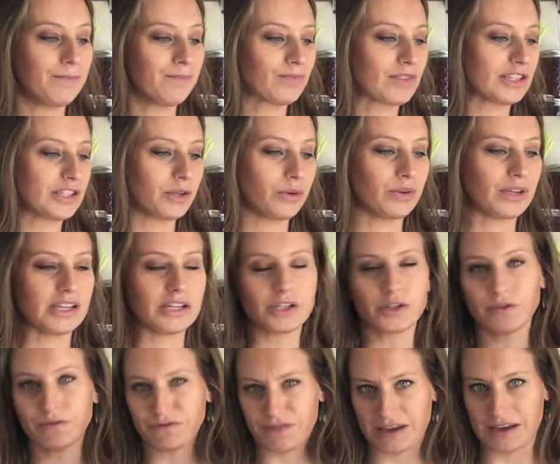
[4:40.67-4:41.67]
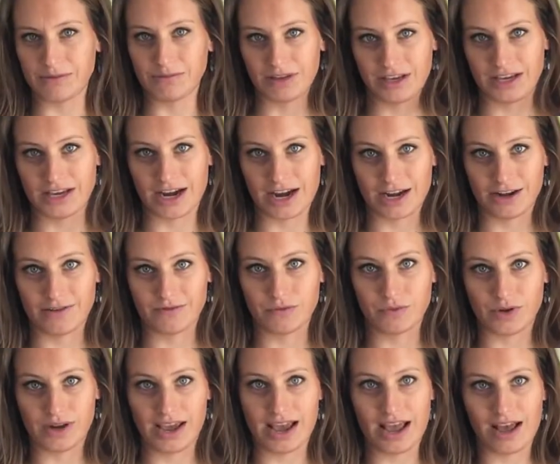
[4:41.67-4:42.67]
So each family kind of
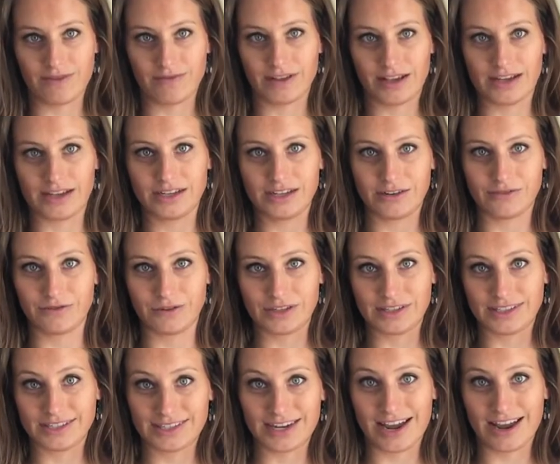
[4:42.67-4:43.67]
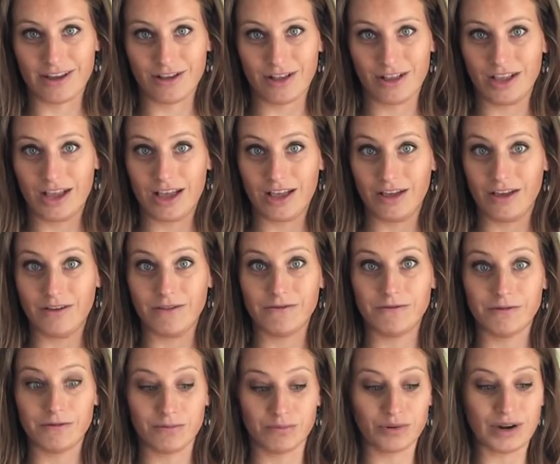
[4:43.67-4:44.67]
would have like a different style of
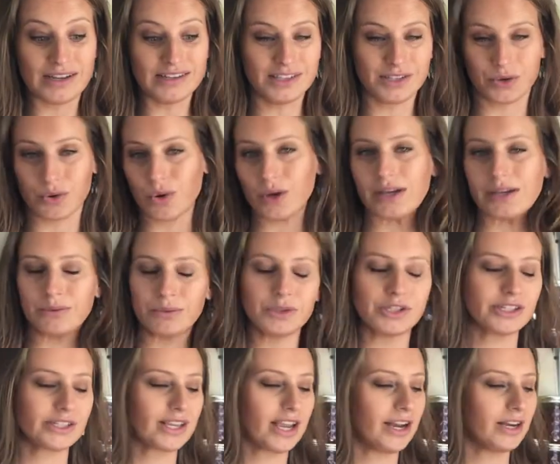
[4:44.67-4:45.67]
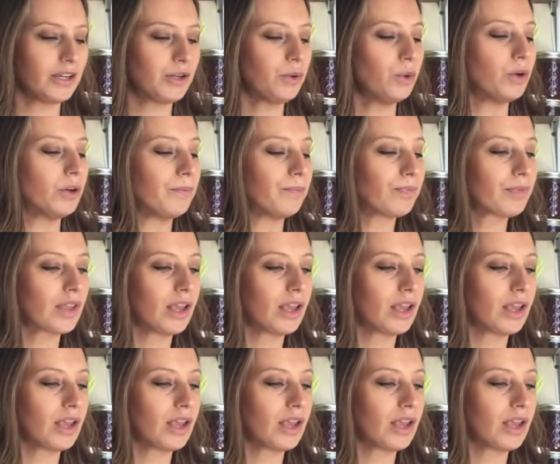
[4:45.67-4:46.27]
bread scoring, which is kind of cool.